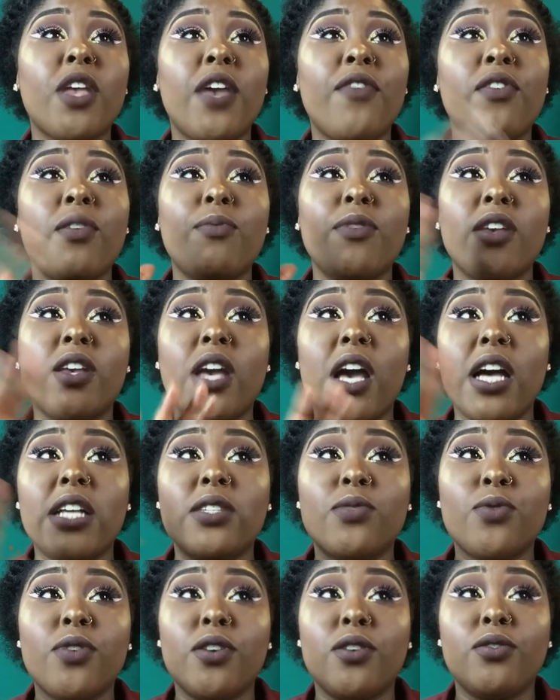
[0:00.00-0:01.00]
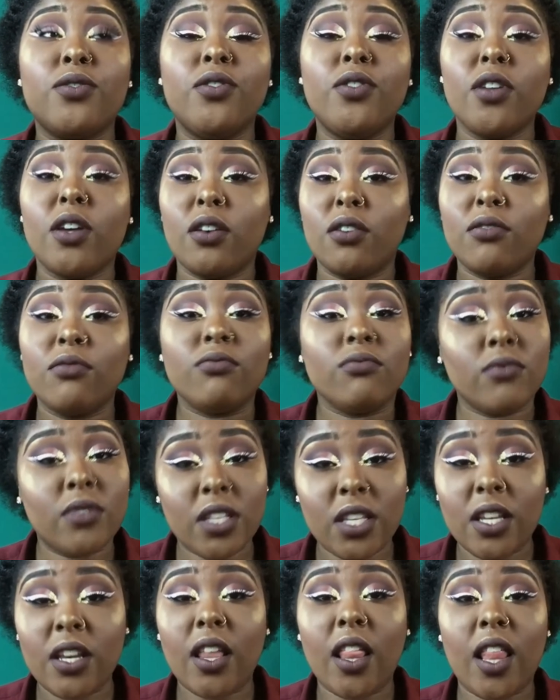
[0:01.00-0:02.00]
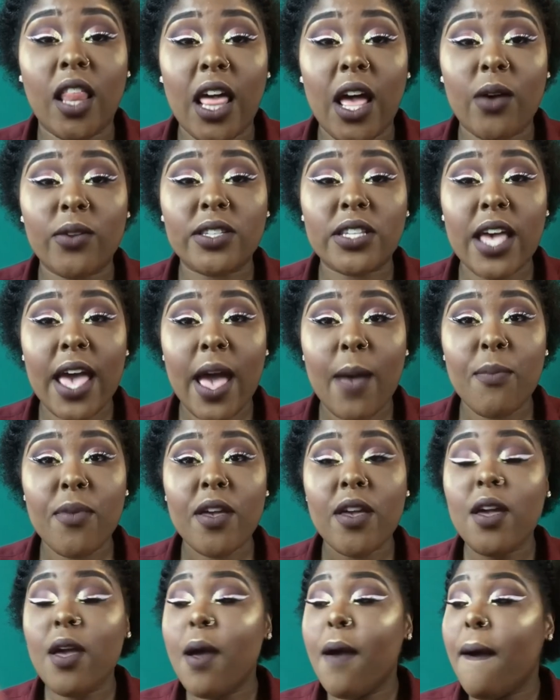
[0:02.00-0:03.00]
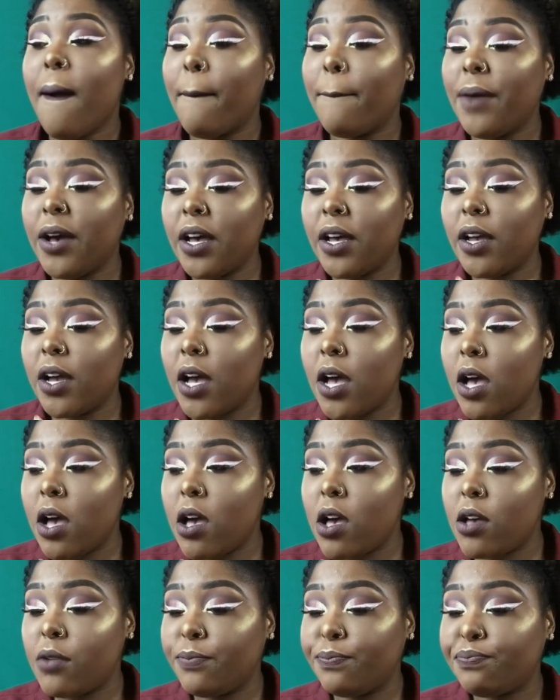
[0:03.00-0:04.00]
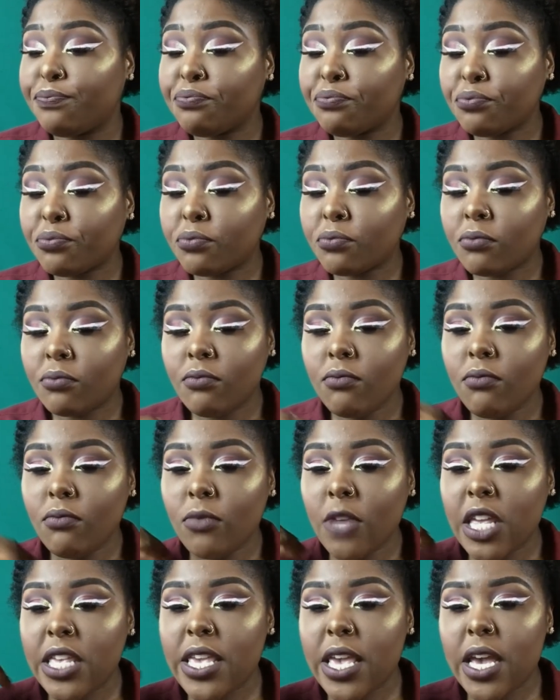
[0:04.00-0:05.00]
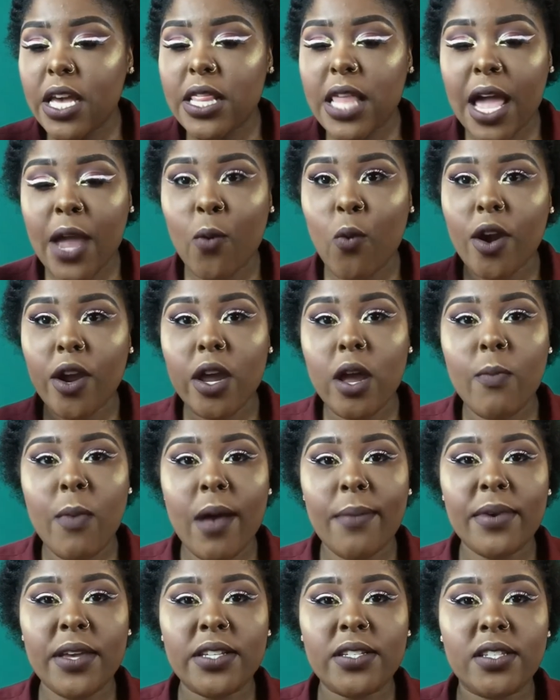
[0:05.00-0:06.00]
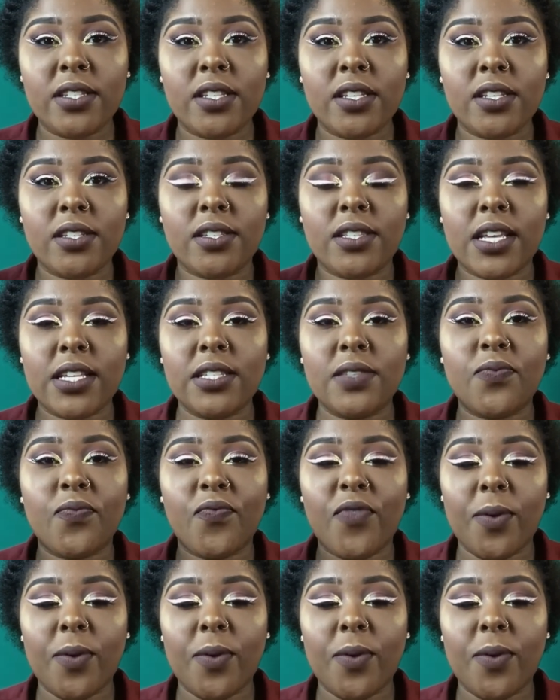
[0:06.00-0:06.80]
If it be God's will, you know, He'll allow it to happen. But yeah, like working on my businesses, that's